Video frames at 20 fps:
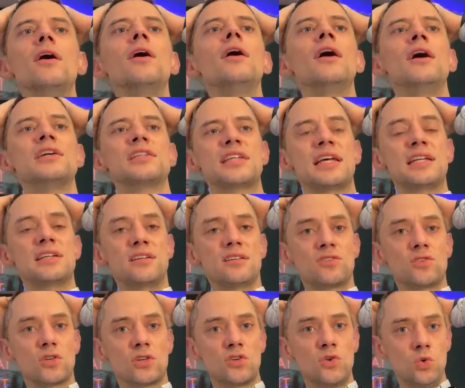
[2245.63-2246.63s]
a sentence
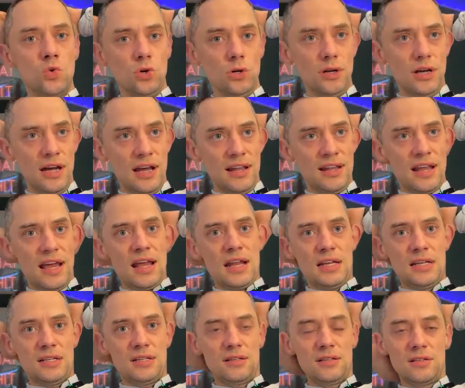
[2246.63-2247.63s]
or two, and
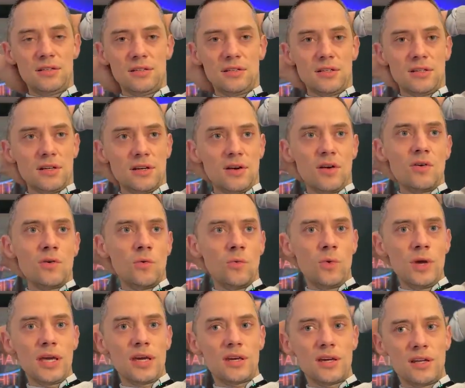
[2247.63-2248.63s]
then
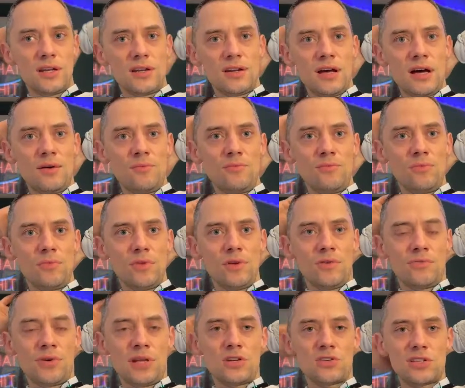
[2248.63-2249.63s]
we can
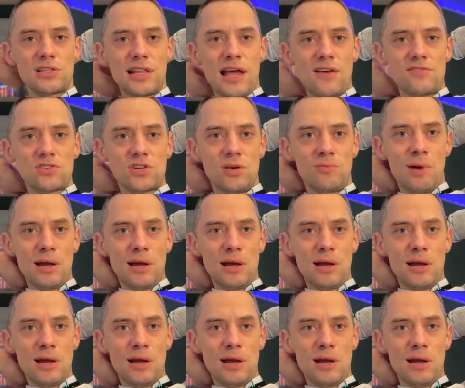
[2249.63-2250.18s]
finish this live stream.